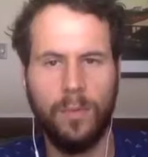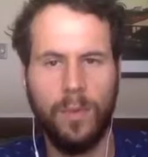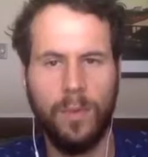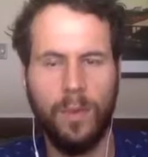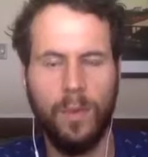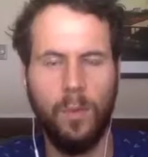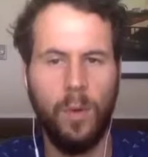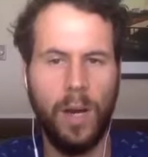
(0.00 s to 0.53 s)

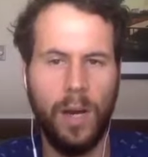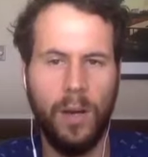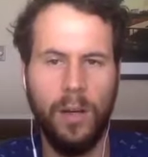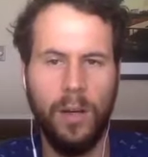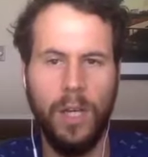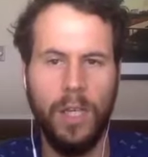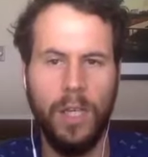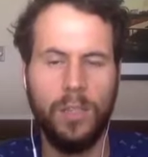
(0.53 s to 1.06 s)
Wow.
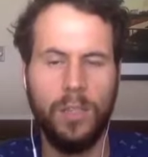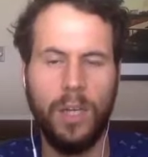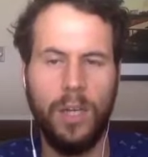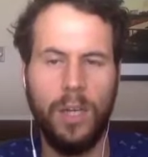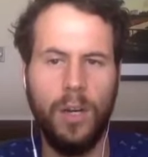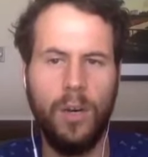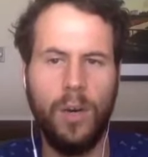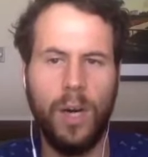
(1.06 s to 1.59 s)
So I
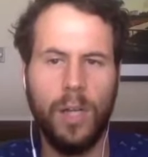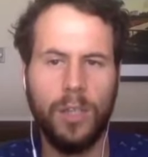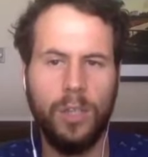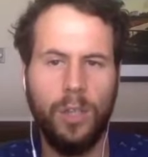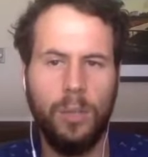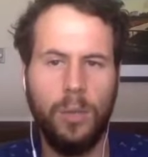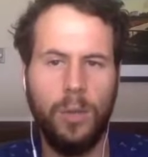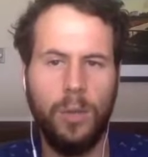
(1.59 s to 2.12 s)
know
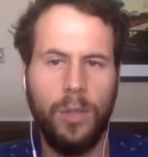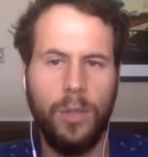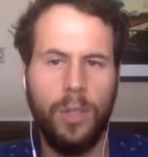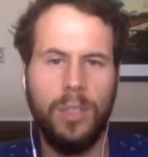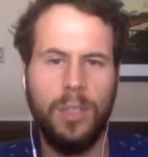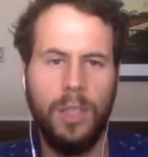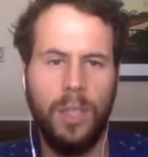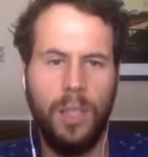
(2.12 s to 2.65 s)
October
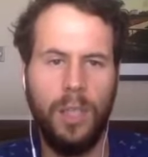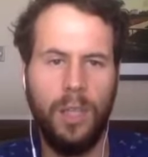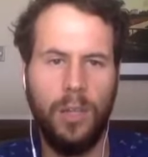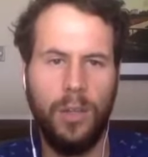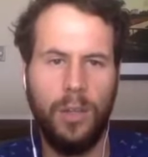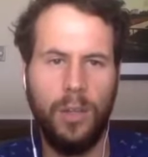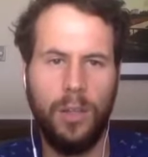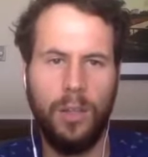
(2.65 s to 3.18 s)
13th,
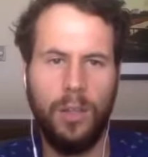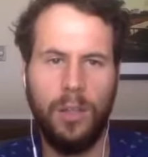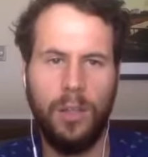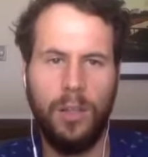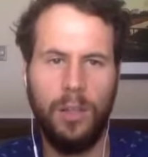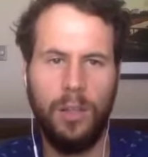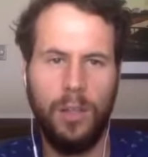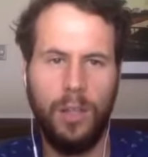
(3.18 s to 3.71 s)

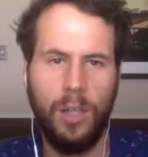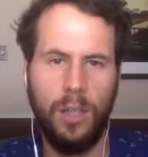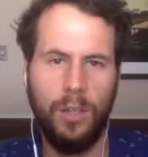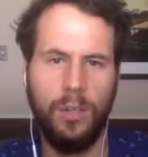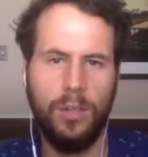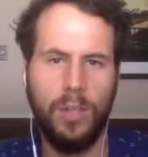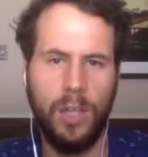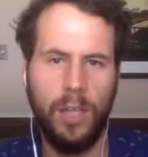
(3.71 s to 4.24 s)

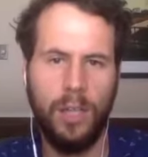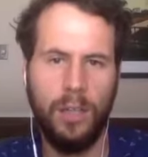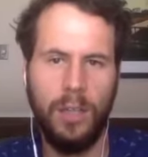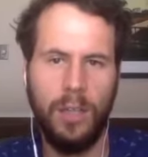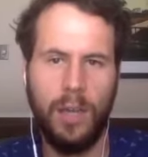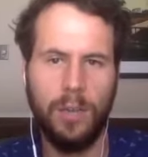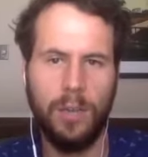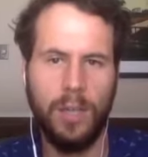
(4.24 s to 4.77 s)
you said
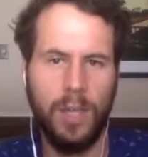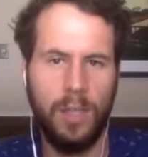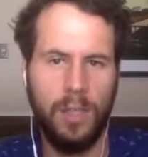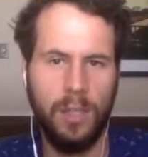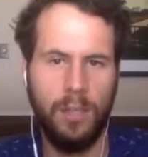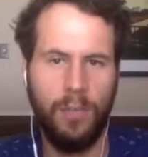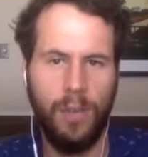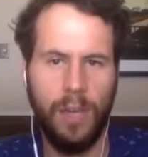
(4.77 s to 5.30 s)
that was kind of the
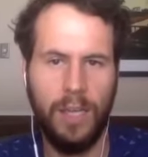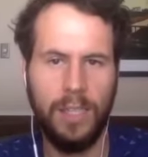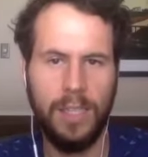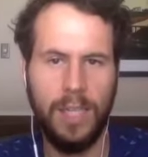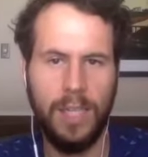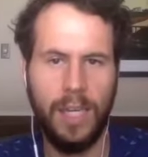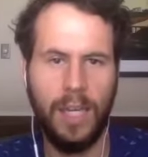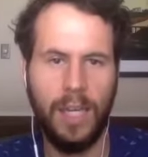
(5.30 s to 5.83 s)
defining
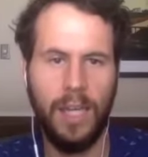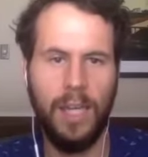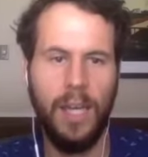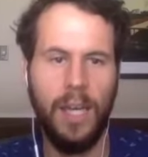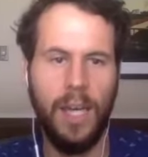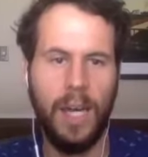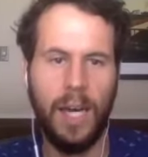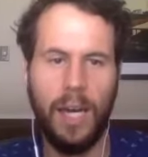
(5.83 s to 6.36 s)
day.
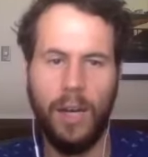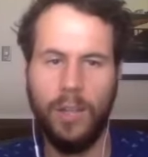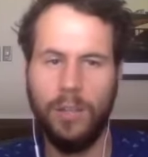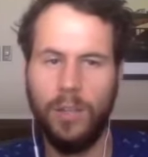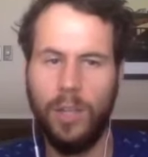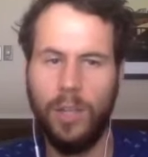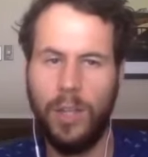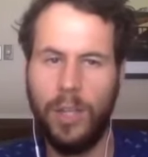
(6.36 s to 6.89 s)

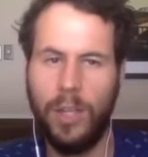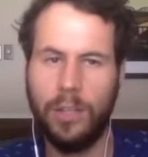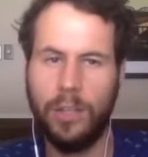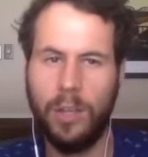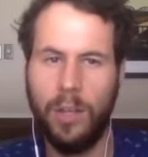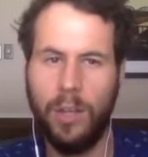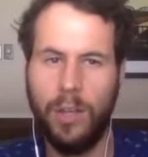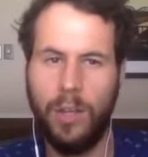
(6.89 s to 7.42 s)
I think,
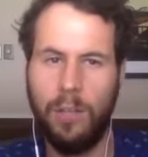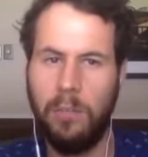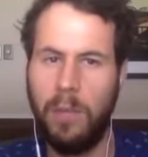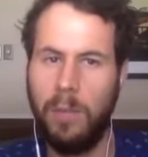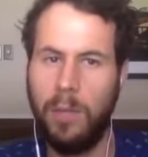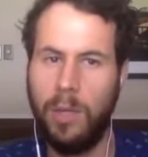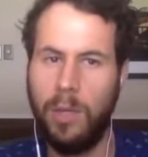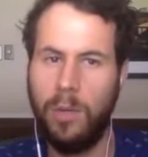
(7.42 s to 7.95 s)
saw that
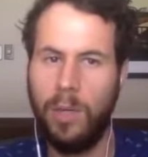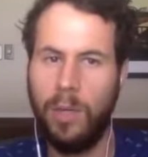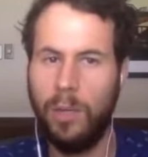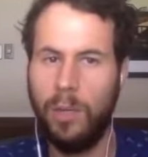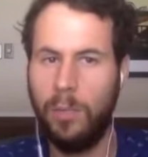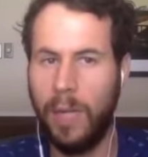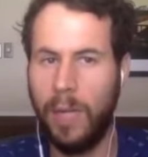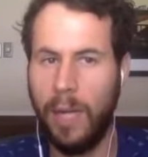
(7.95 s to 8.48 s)
maybe you had either
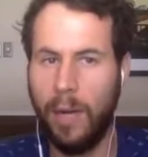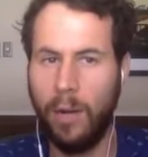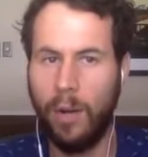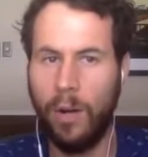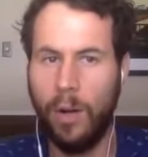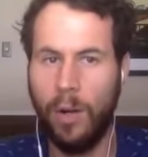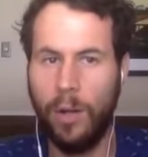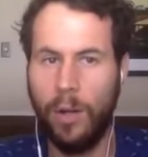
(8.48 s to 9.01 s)
been an
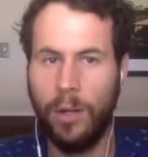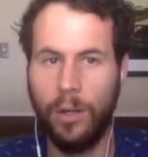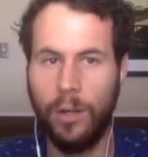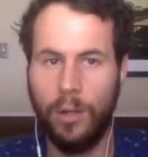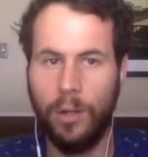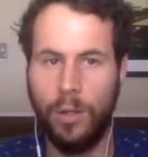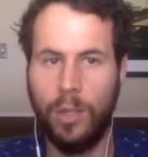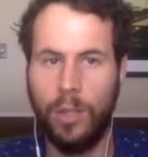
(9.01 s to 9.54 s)
alcoholic
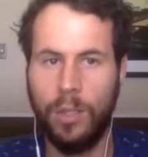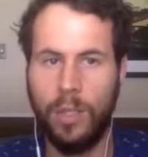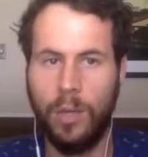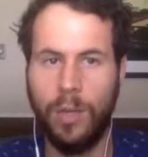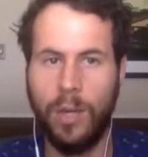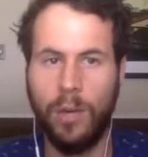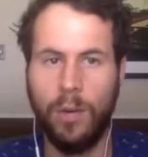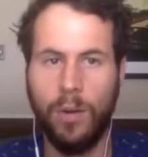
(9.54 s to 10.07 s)
or dealt with
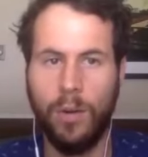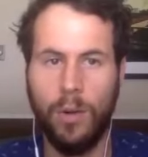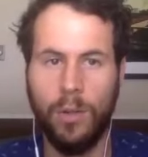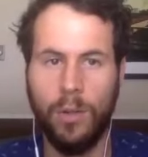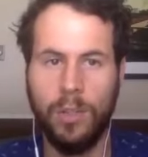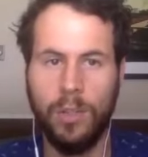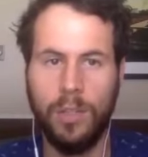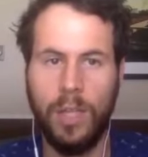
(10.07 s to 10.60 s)
alcohol
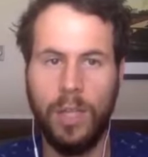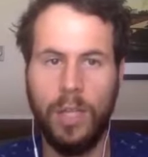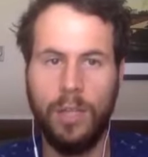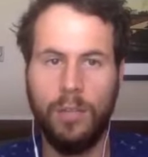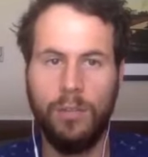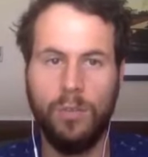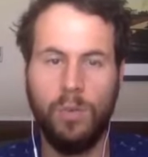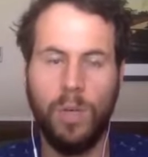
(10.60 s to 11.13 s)
since the age
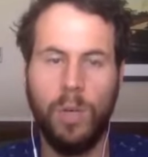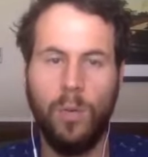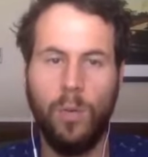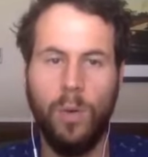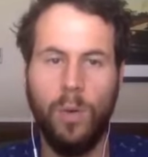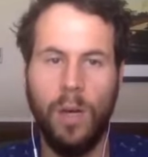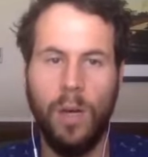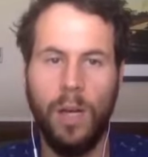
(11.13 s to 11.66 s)
of
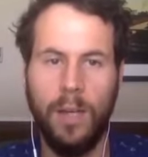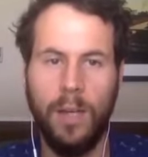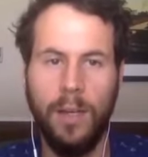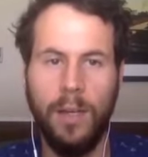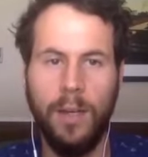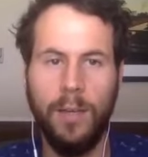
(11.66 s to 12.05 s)
21.